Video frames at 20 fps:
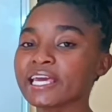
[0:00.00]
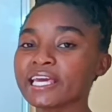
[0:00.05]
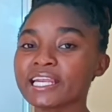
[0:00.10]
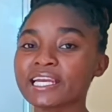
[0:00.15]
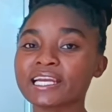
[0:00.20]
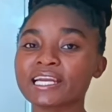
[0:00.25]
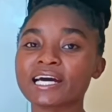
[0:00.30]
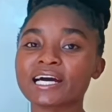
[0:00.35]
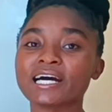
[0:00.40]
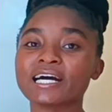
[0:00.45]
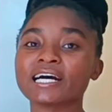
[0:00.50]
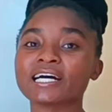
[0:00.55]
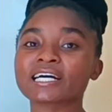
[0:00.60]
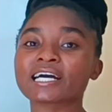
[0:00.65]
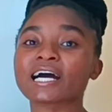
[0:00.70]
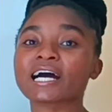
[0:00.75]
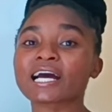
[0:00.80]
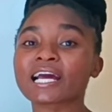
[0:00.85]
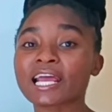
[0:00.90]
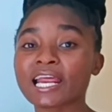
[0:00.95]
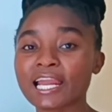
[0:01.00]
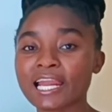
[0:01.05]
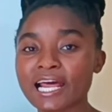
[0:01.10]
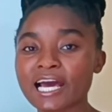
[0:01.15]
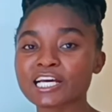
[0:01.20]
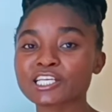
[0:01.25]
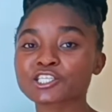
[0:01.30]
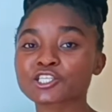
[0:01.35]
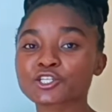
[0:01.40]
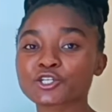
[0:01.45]
in a
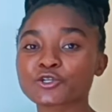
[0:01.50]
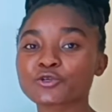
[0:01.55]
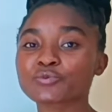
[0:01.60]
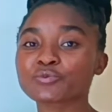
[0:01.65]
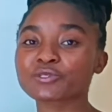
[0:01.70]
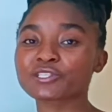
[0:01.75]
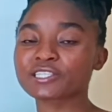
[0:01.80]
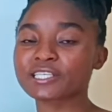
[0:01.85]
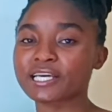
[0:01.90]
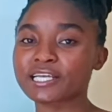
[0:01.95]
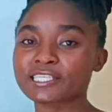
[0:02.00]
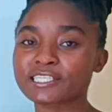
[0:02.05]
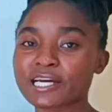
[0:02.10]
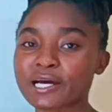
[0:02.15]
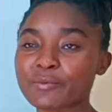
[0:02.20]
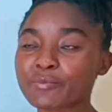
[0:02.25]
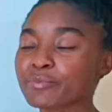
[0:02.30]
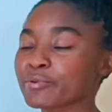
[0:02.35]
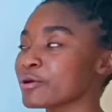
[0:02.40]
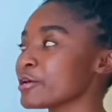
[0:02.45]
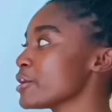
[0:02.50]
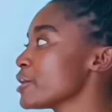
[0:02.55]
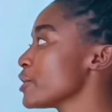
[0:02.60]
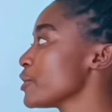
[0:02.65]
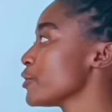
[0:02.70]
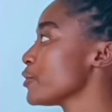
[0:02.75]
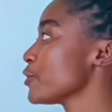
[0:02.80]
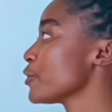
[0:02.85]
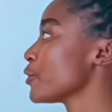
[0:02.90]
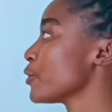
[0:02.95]
classroom setup.
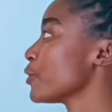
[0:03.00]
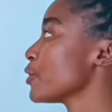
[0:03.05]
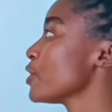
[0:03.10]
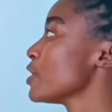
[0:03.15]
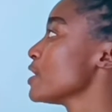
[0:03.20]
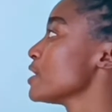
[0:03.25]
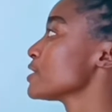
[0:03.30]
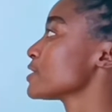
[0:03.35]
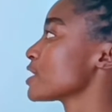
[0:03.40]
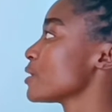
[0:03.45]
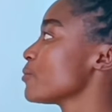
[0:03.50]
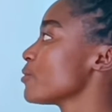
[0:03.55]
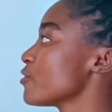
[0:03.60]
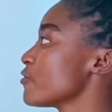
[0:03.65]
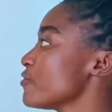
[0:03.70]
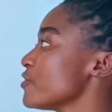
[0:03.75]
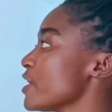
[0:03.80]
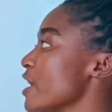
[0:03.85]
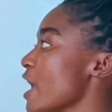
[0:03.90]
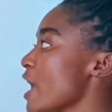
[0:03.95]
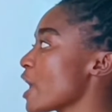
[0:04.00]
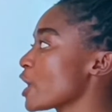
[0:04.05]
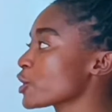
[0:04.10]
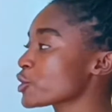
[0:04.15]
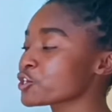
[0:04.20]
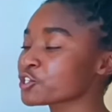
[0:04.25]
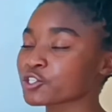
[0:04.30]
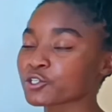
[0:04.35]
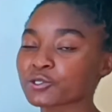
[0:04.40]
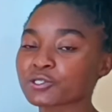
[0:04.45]
You know, some of the
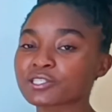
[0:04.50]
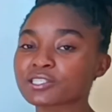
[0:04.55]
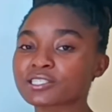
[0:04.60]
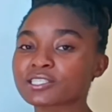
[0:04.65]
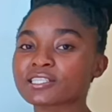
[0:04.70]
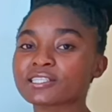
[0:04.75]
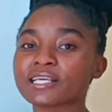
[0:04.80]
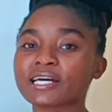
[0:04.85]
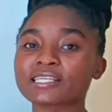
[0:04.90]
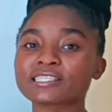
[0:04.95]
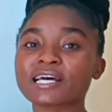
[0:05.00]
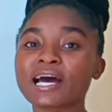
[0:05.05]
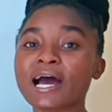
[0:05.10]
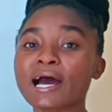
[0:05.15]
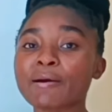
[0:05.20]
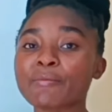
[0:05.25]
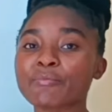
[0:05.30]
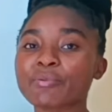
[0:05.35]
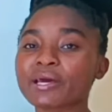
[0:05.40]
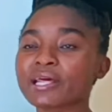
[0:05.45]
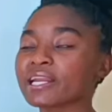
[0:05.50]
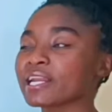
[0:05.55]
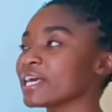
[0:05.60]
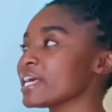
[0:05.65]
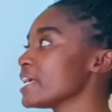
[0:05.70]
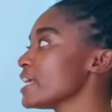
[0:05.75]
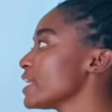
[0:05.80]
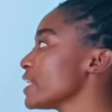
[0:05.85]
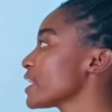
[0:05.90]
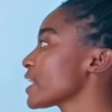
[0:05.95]
actions that happen
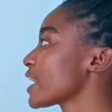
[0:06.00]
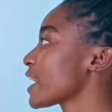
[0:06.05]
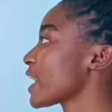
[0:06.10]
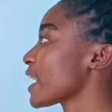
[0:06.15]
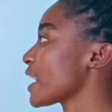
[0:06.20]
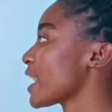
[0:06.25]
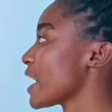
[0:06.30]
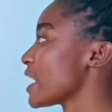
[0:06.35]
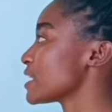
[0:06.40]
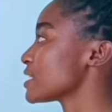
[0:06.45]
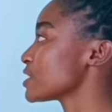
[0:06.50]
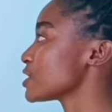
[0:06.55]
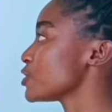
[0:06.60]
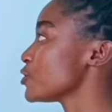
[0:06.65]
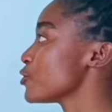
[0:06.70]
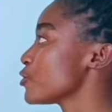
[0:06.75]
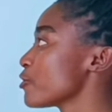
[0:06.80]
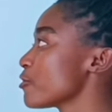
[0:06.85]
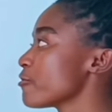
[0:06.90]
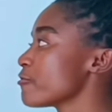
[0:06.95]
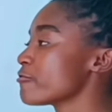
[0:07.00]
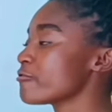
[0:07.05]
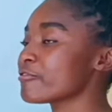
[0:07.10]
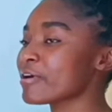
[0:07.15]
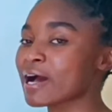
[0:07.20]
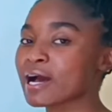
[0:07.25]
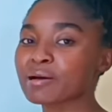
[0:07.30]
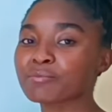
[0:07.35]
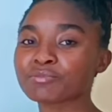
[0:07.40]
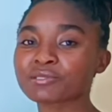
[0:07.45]
in class. You know,
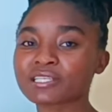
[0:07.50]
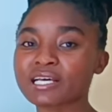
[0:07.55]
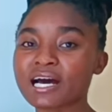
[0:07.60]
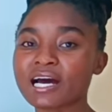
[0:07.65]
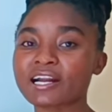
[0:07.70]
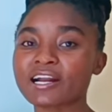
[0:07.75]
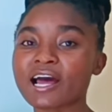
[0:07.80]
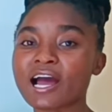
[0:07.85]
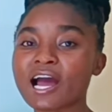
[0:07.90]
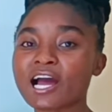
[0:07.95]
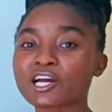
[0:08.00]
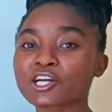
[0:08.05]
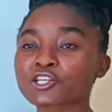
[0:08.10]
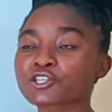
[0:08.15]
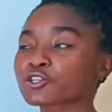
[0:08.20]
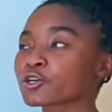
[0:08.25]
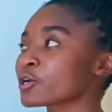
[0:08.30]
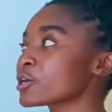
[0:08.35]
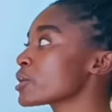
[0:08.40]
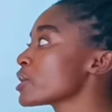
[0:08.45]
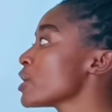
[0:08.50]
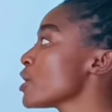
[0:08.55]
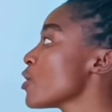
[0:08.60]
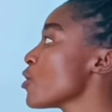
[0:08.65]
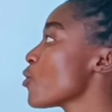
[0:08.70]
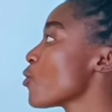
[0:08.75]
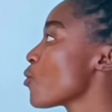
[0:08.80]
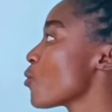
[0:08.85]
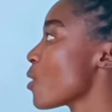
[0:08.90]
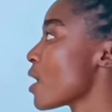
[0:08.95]
verbs are action
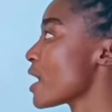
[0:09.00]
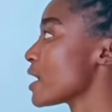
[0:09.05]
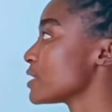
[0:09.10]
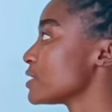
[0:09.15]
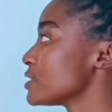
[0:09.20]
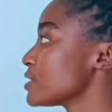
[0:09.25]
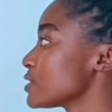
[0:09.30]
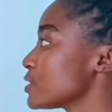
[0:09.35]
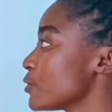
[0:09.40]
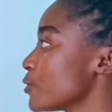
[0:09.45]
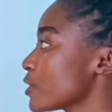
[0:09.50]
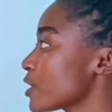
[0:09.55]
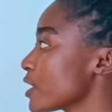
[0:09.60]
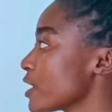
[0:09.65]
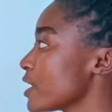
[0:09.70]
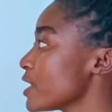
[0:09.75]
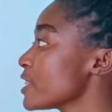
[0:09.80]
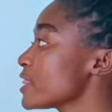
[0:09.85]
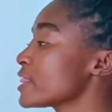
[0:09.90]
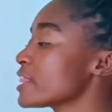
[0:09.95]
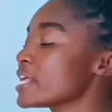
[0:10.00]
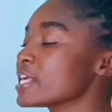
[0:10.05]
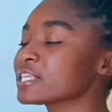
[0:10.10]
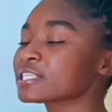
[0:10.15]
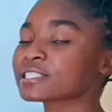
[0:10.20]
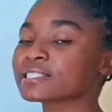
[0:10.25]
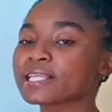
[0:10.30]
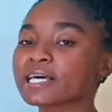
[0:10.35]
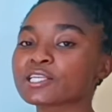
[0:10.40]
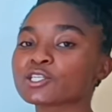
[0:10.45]
words, okay?
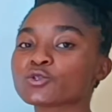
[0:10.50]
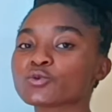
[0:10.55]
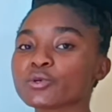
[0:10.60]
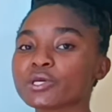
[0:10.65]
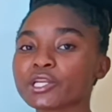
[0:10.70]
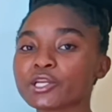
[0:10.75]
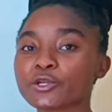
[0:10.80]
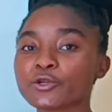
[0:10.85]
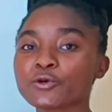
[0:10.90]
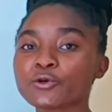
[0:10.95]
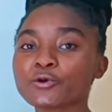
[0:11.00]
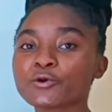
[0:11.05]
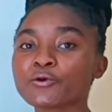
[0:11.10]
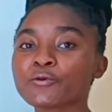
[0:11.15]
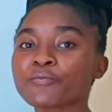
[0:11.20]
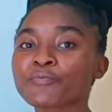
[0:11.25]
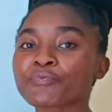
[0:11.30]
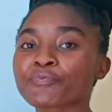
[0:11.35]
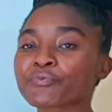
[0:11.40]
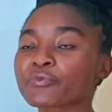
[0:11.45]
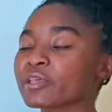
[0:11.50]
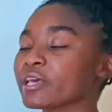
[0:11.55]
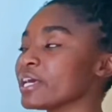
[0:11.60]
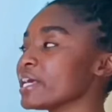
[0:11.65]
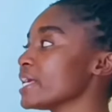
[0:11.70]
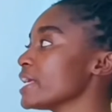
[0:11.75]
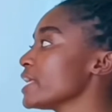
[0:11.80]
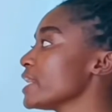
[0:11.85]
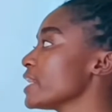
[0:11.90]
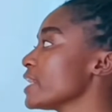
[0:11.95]
Things that we do
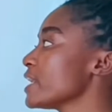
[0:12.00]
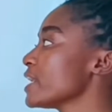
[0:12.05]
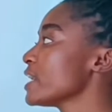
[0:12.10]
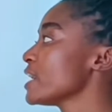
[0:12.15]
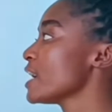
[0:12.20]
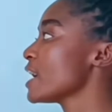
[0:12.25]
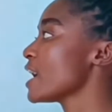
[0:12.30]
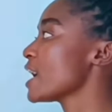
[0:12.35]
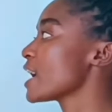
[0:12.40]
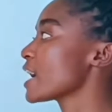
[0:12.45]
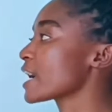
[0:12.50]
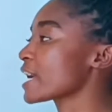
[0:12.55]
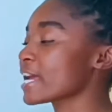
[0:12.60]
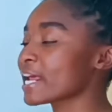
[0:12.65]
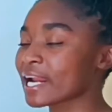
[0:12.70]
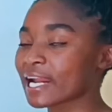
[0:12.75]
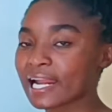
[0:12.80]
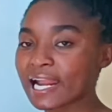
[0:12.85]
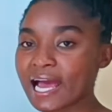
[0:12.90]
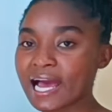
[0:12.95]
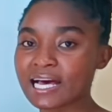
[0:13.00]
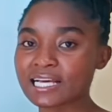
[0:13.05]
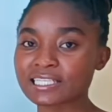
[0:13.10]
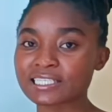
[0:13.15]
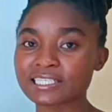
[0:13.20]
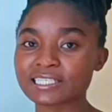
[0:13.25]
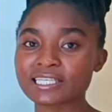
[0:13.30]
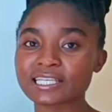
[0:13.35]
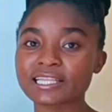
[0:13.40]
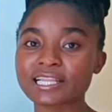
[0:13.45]
in
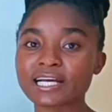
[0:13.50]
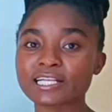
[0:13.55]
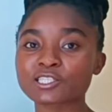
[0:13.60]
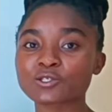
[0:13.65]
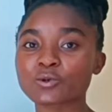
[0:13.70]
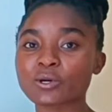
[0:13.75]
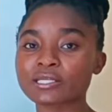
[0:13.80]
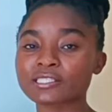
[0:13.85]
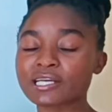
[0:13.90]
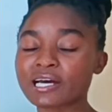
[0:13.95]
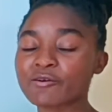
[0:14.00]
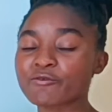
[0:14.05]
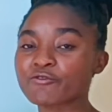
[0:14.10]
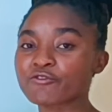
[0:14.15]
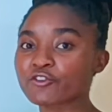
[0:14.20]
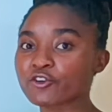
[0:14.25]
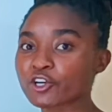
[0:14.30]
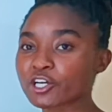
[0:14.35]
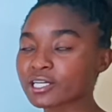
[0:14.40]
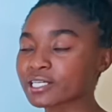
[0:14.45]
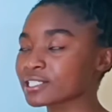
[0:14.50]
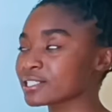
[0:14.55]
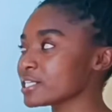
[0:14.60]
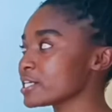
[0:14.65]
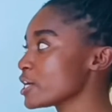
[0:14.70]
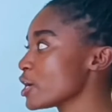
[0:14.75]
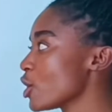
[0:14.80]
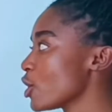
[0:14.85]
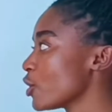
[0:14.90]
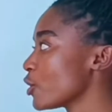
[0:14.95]
class. That's what I'm focusing